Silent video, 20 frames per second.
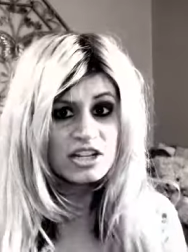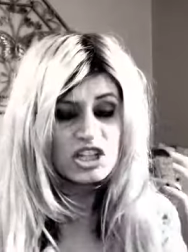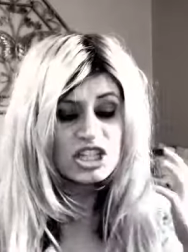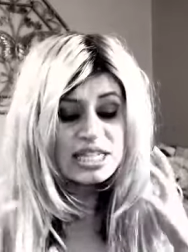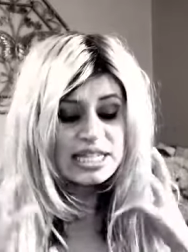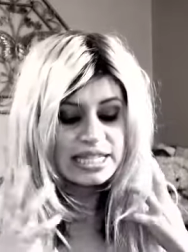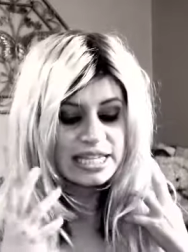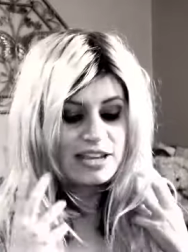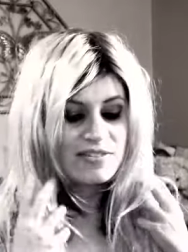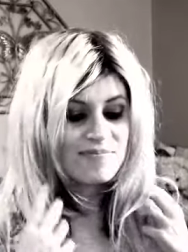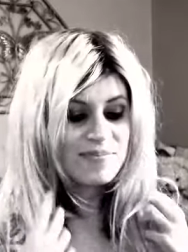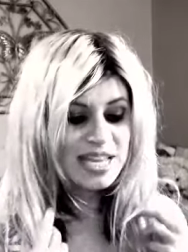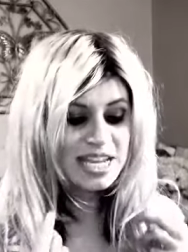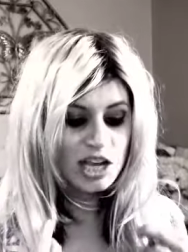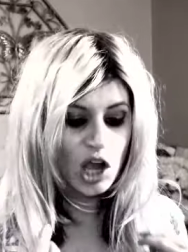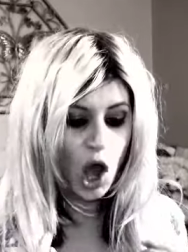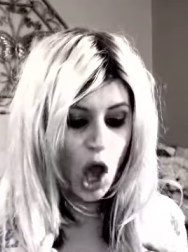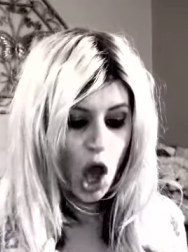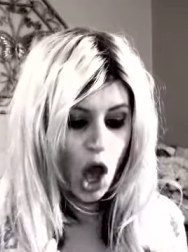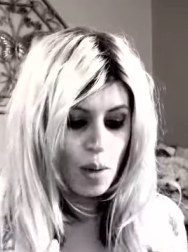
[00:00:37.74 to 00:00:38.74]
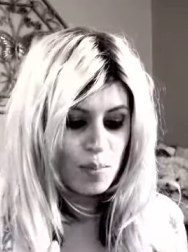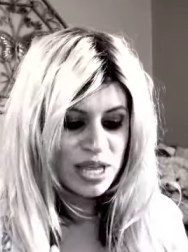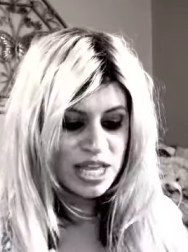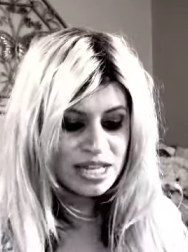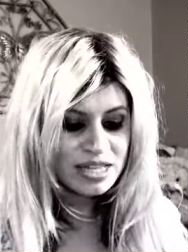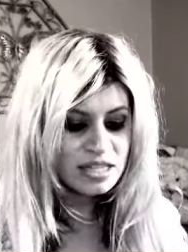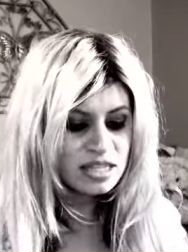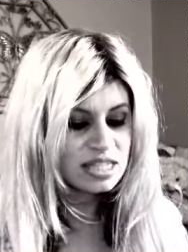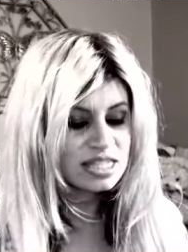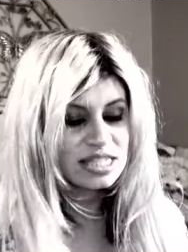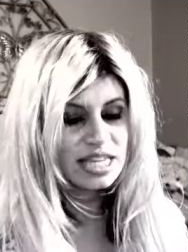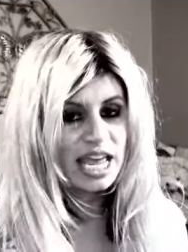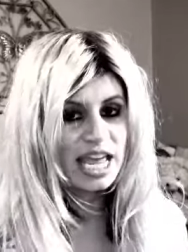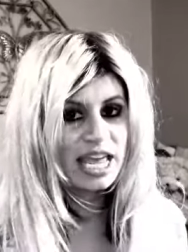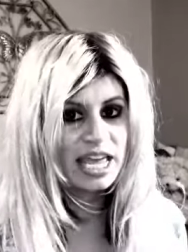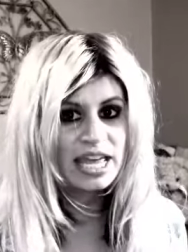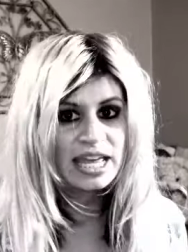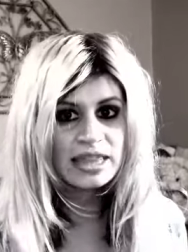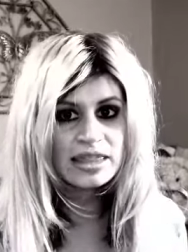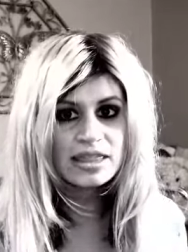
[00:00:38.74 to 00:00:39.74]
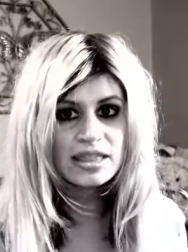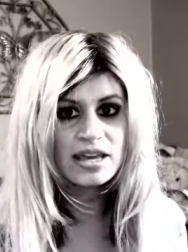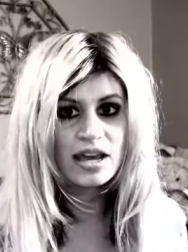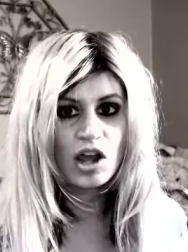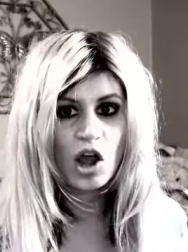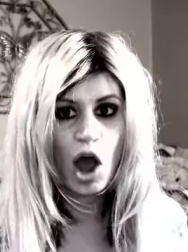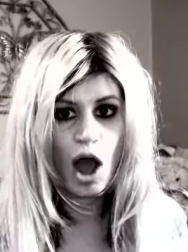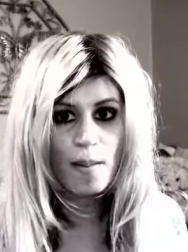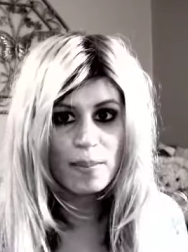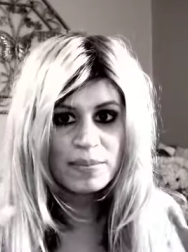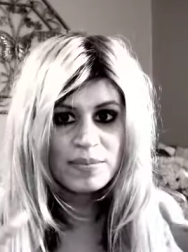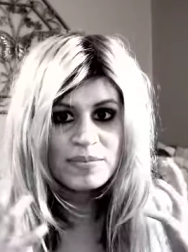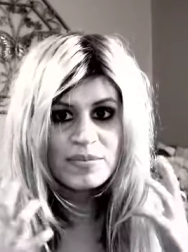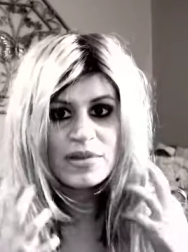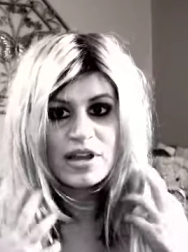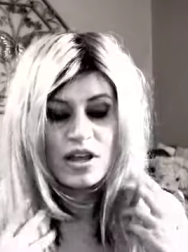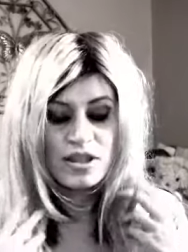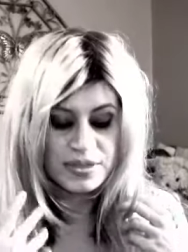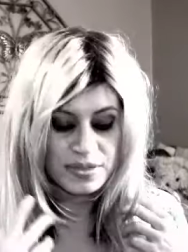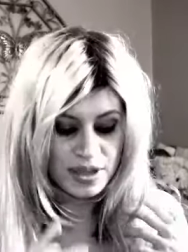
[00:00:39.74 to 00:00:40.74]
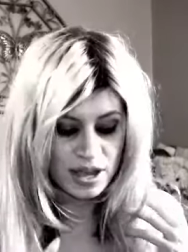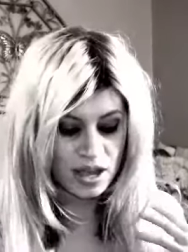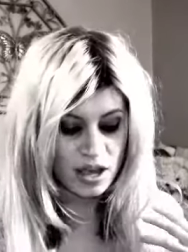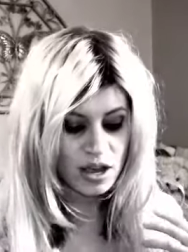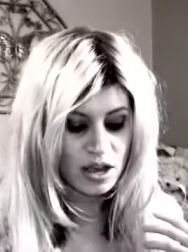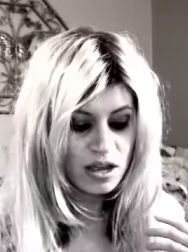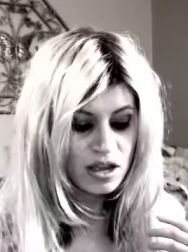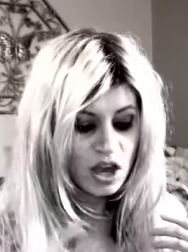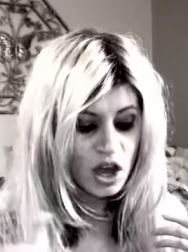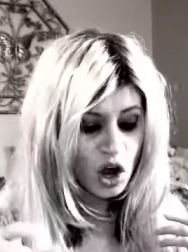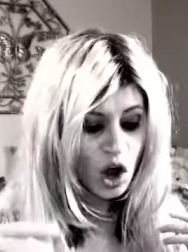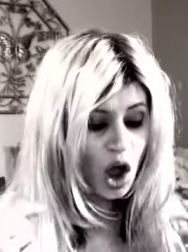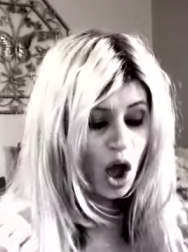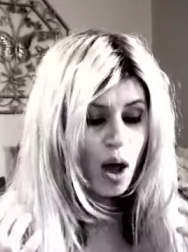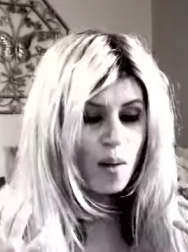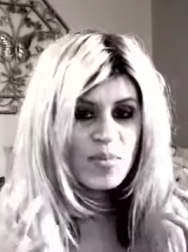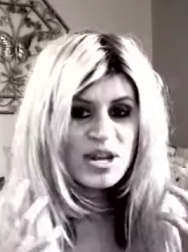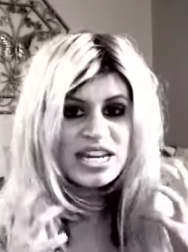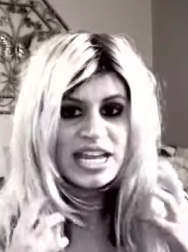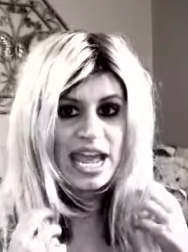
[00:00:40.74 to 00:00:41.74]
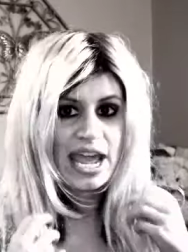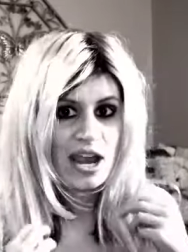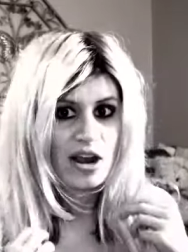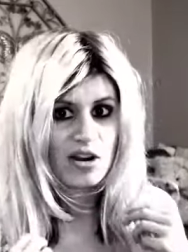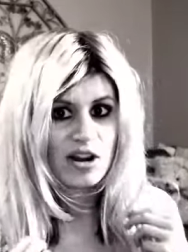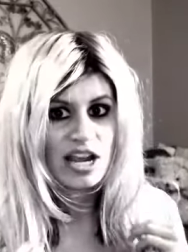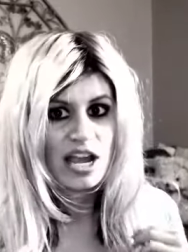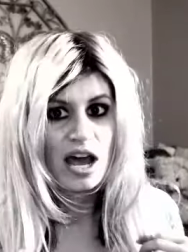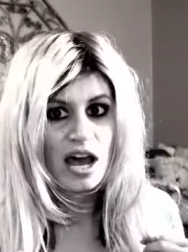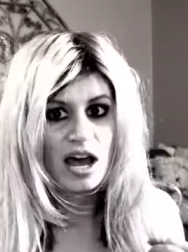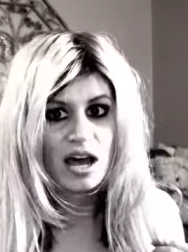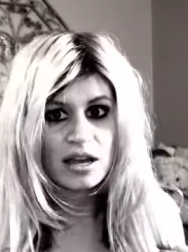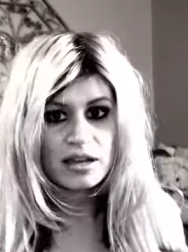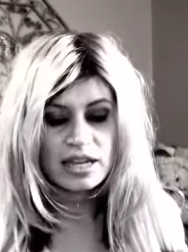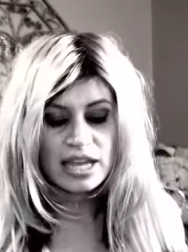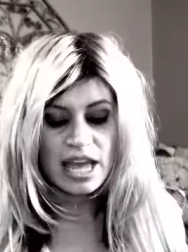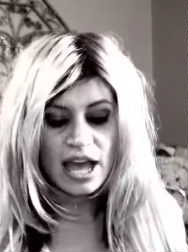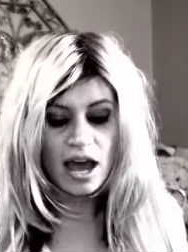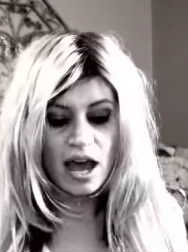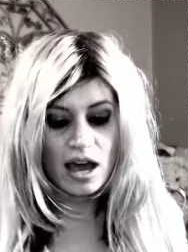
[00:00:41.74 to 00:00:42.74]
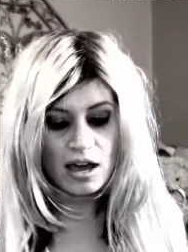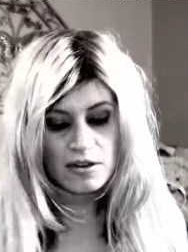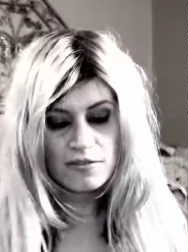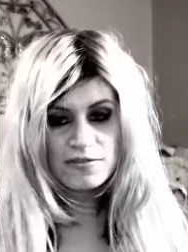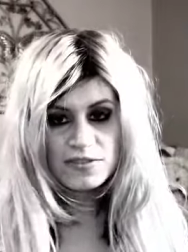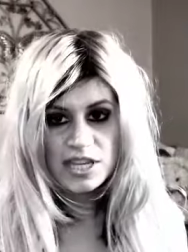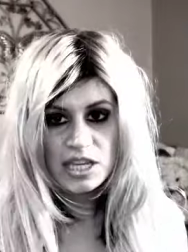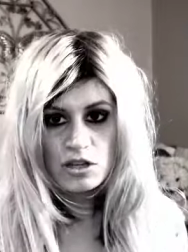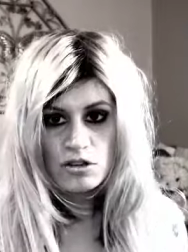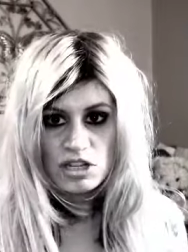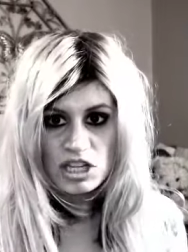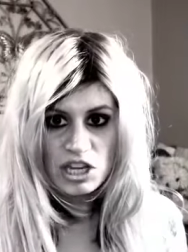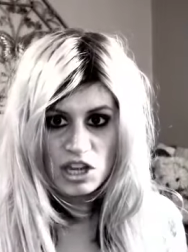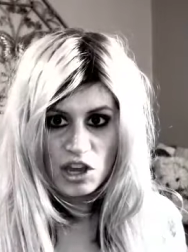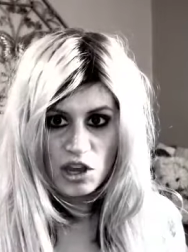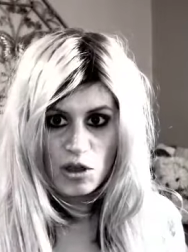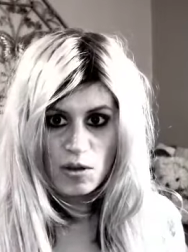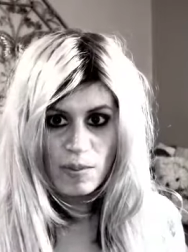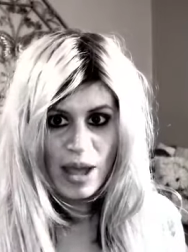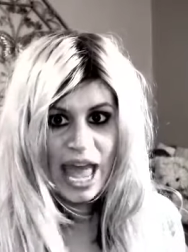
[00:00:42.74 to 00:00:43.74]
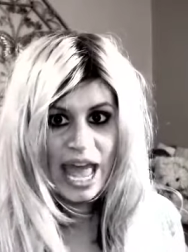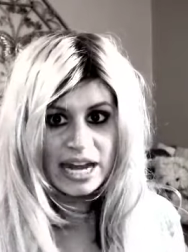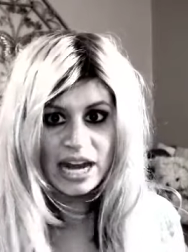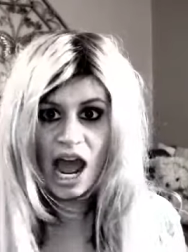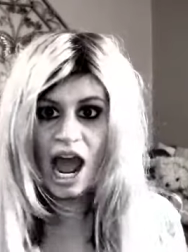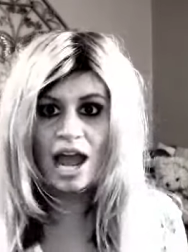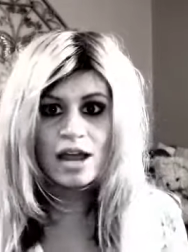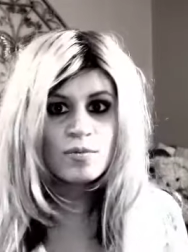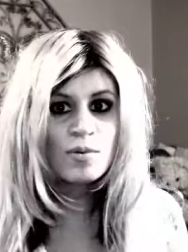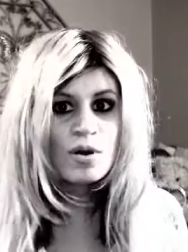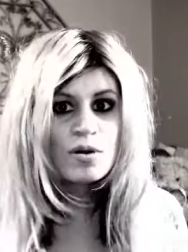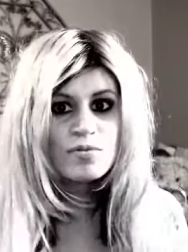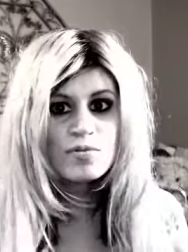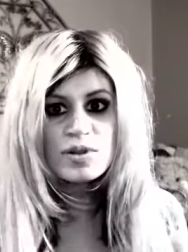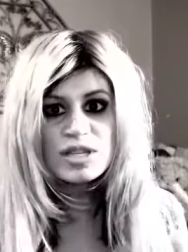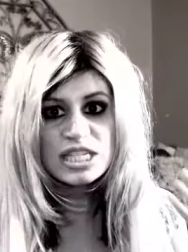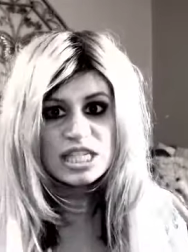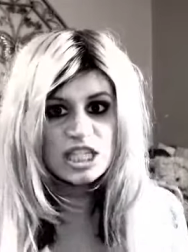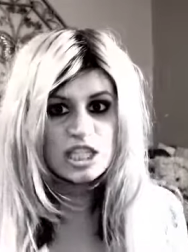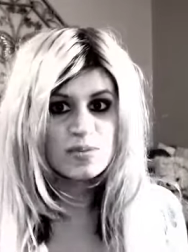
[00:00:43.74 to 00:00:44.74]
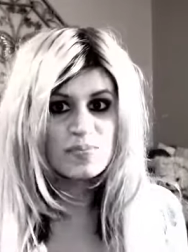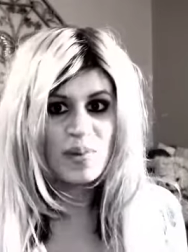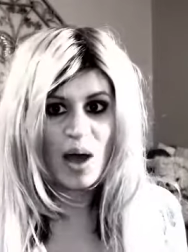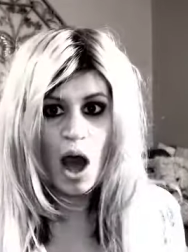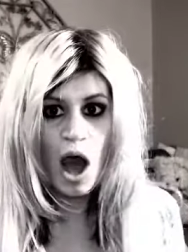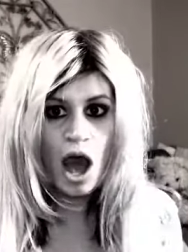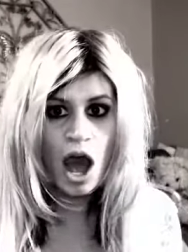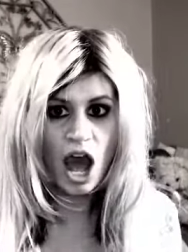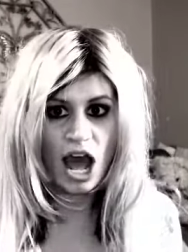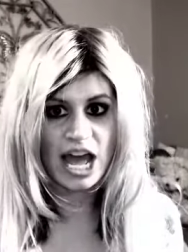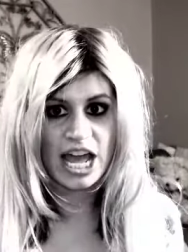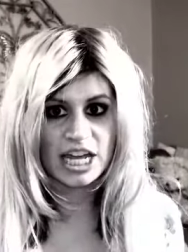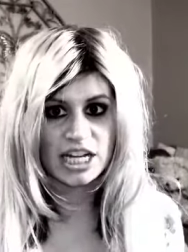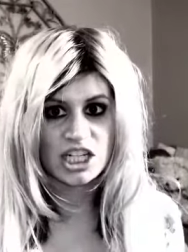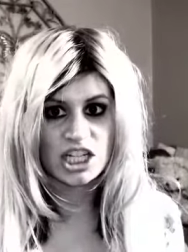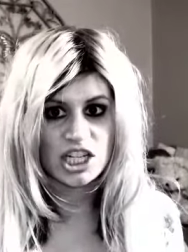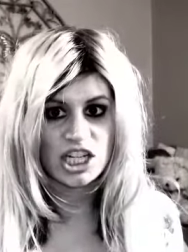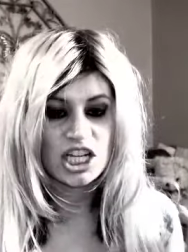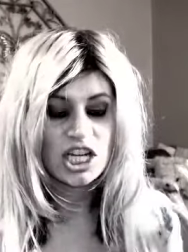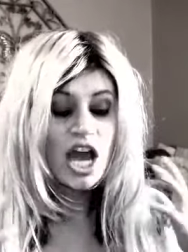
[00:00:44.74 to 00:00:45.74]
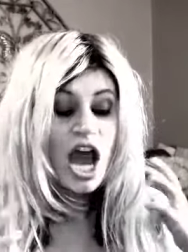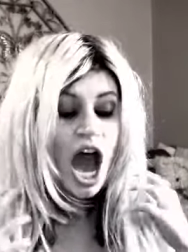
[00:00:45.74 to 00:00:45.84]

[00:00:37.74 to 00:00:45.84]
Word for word: Just leave me comments in the com in the comment area of YouTube and I will respond.